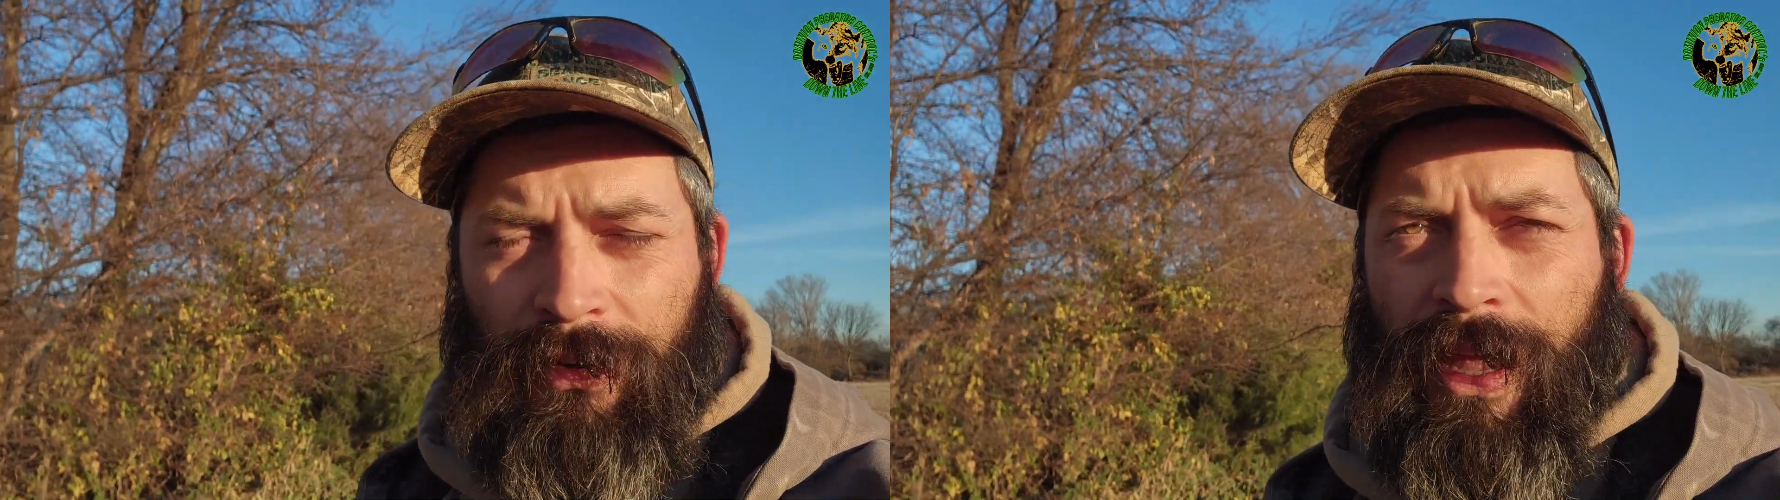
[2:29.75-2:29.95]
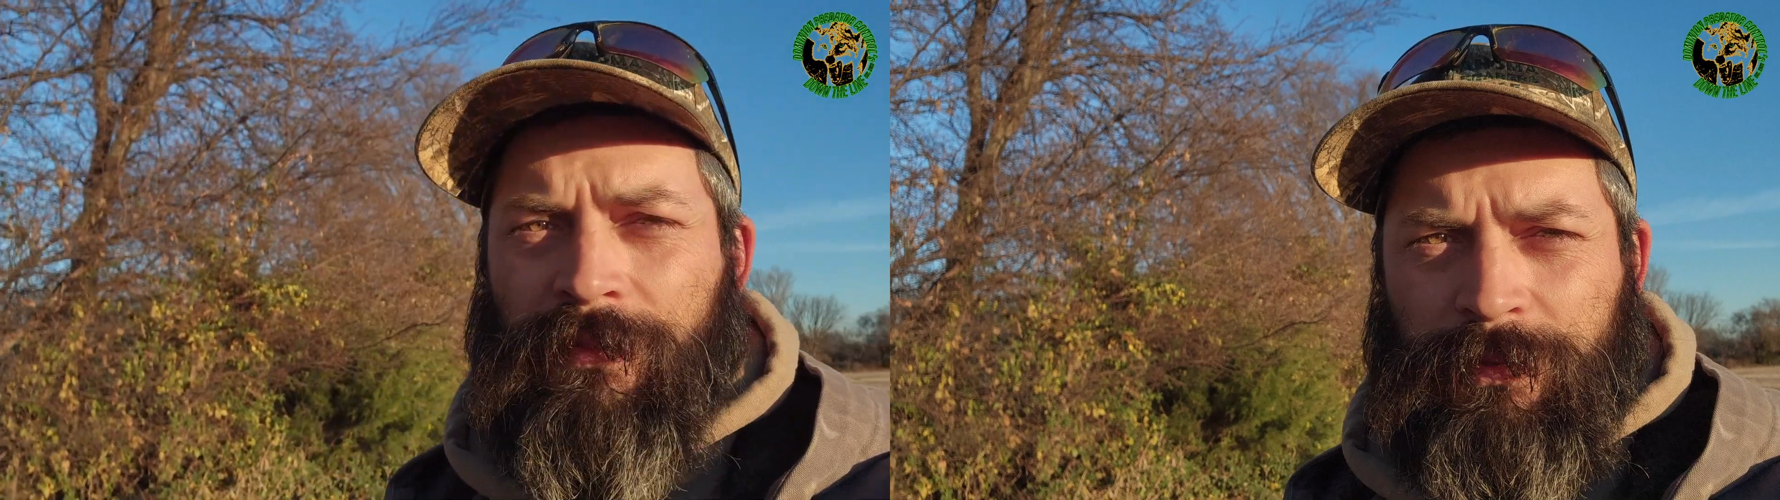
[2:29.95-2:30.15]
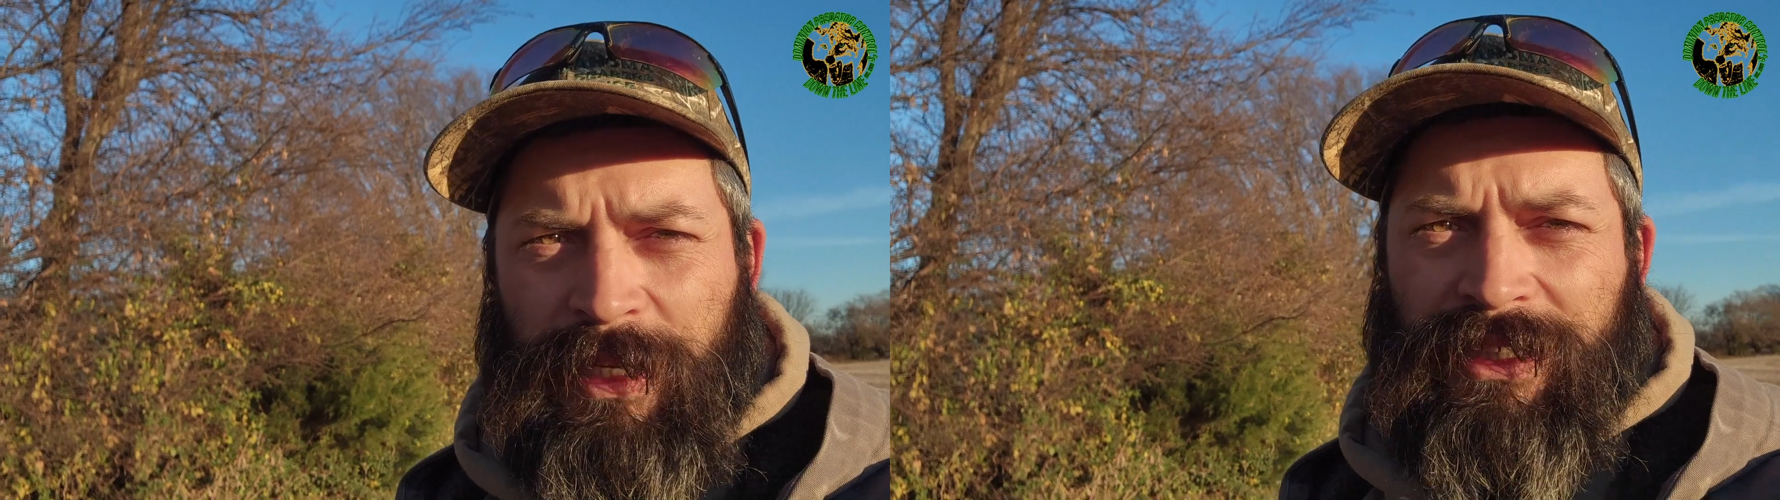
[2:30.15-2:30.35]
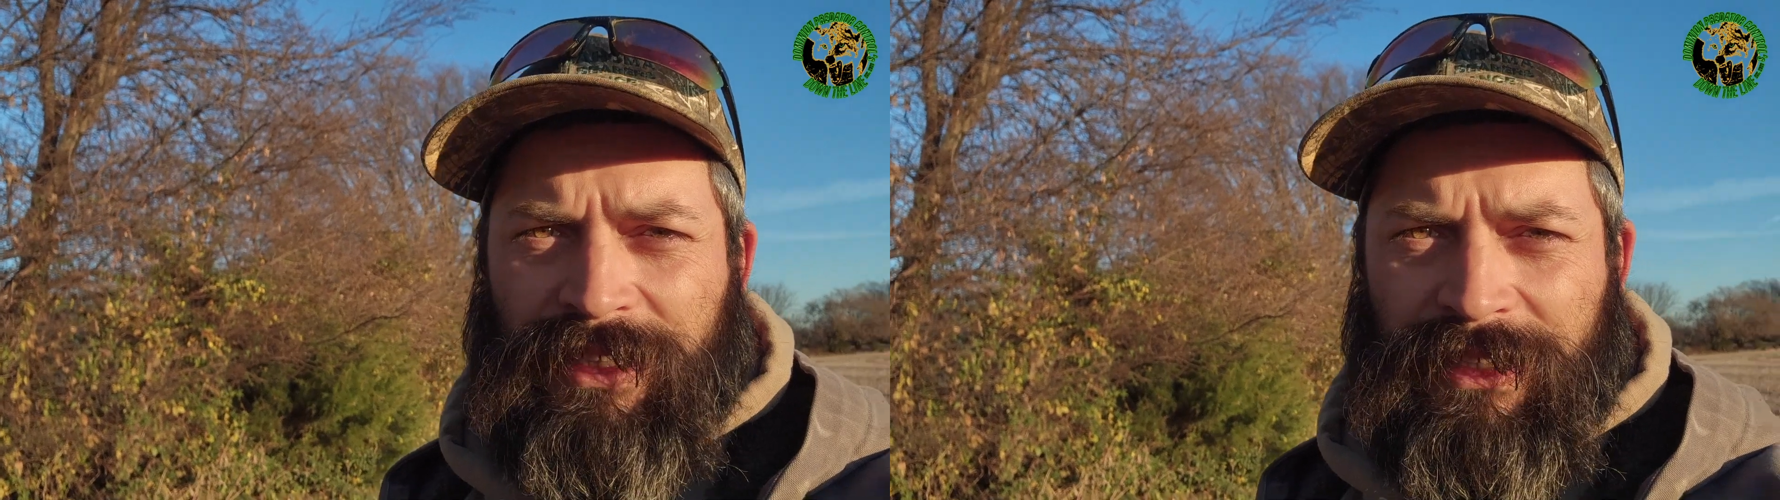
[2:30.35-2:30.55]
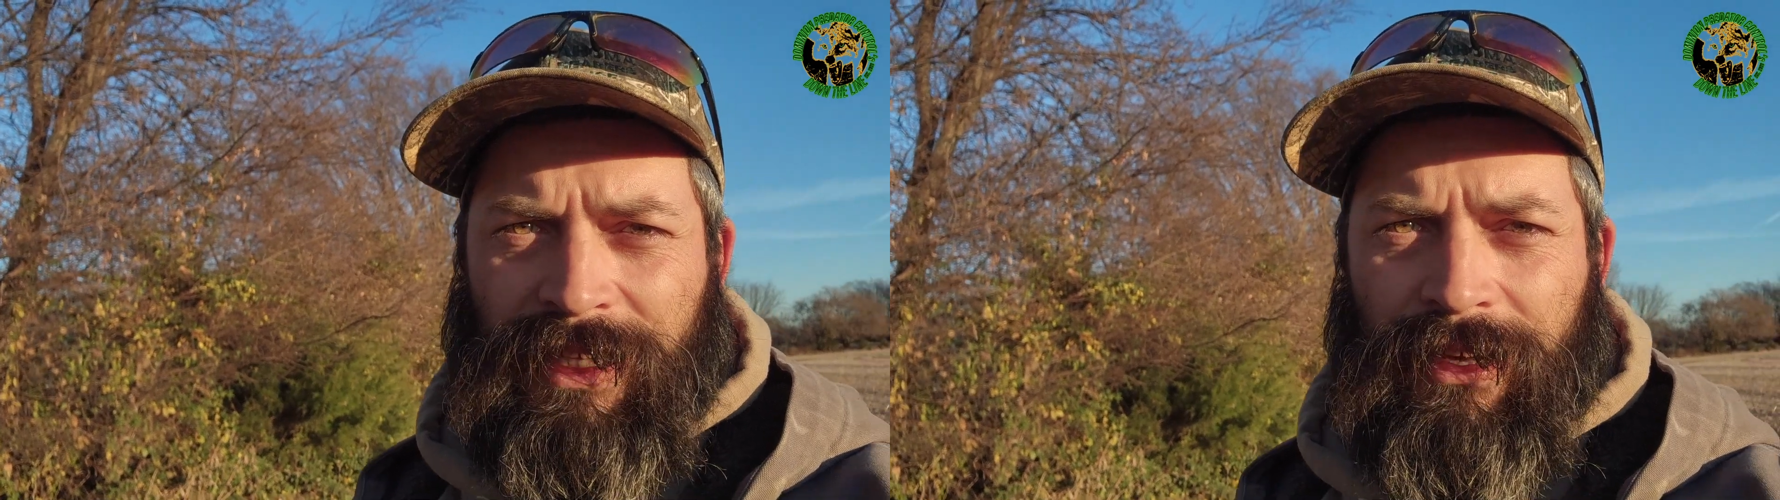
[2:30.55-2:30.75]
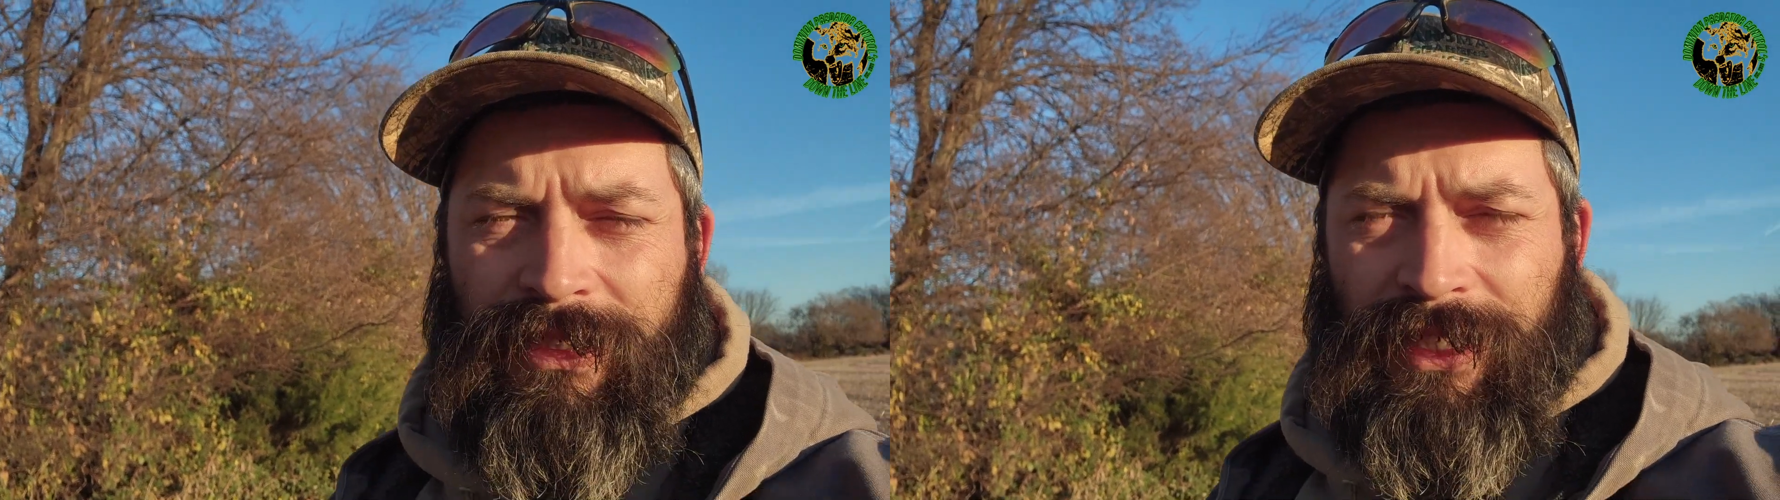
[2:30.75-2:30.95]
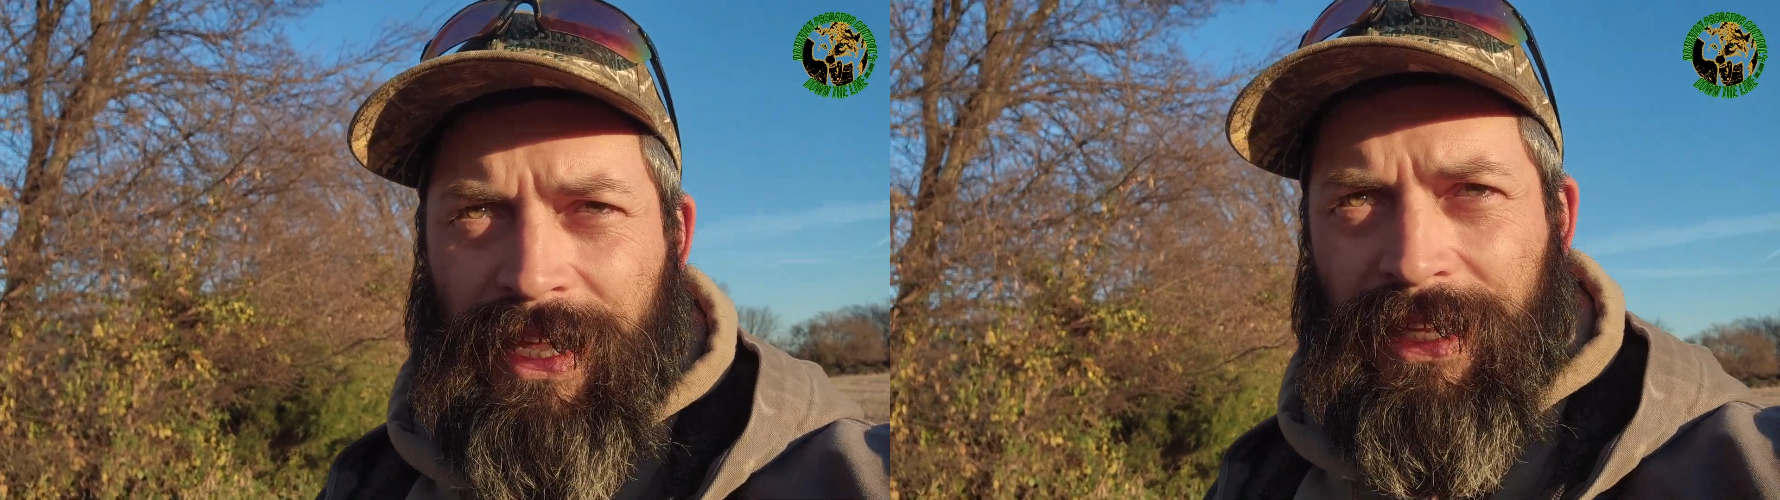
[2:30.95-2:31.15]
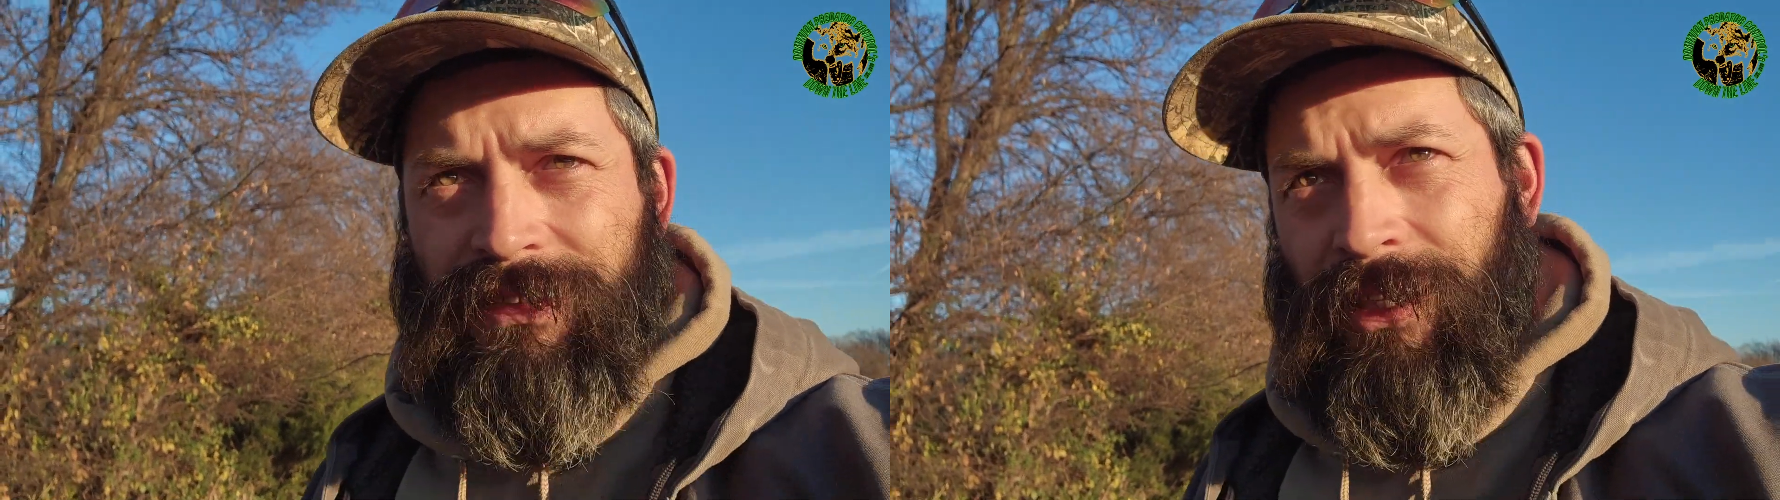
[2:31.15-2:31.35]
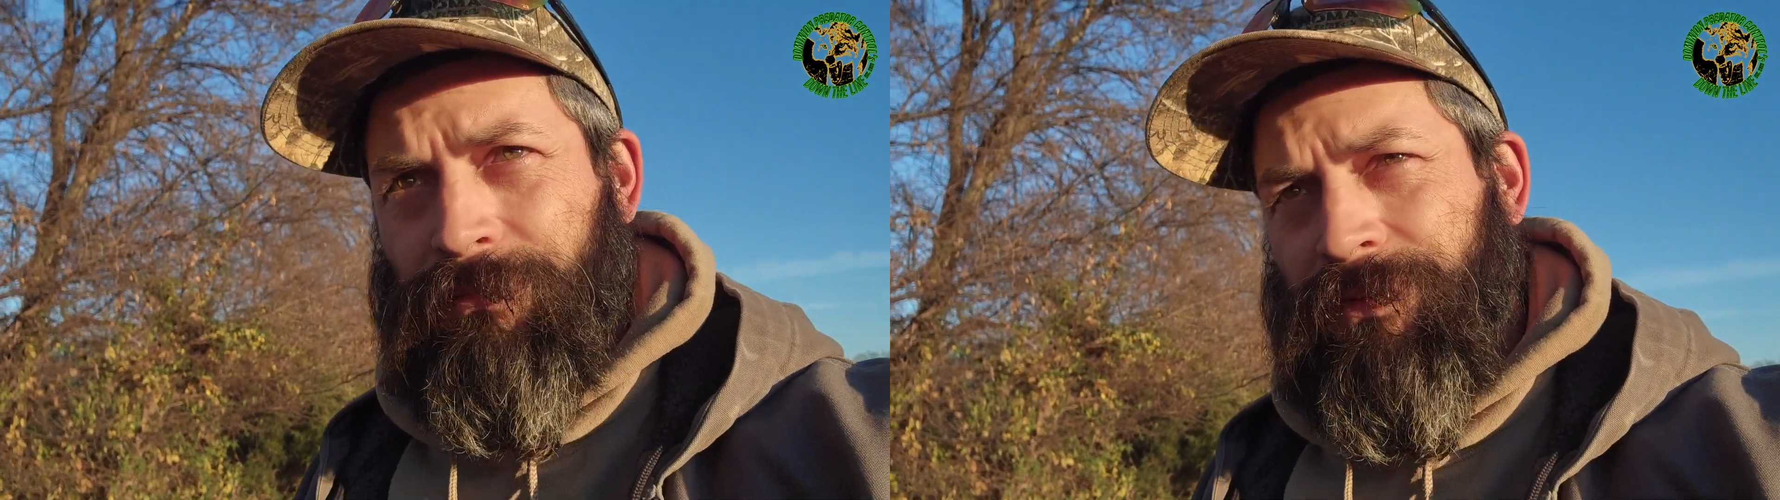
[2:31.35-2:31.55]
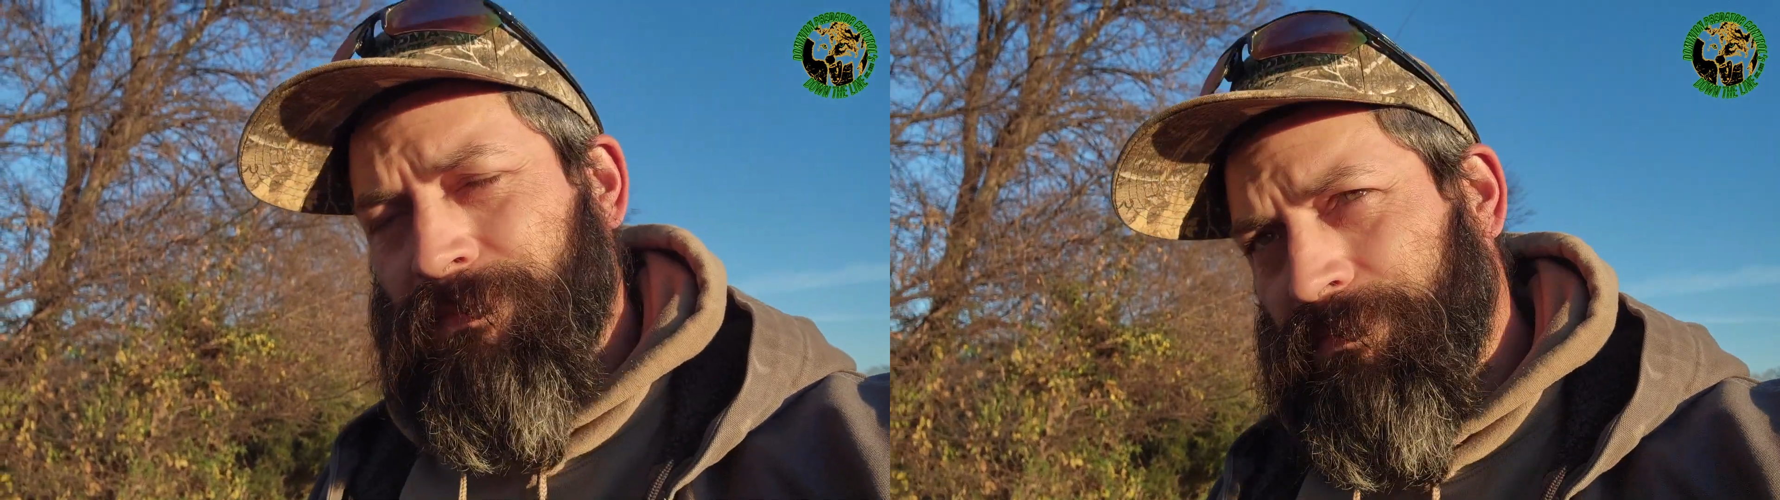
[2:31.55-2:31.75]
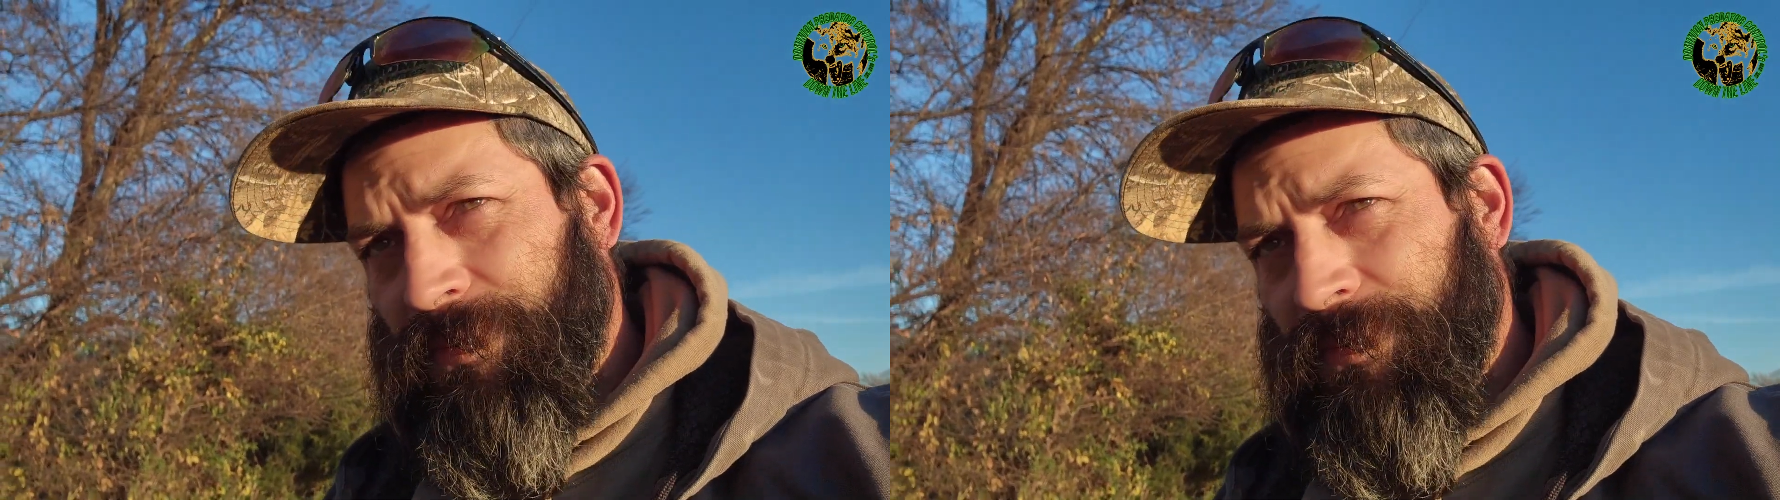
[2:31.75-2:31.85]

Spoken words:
don't have as many sets out because I had some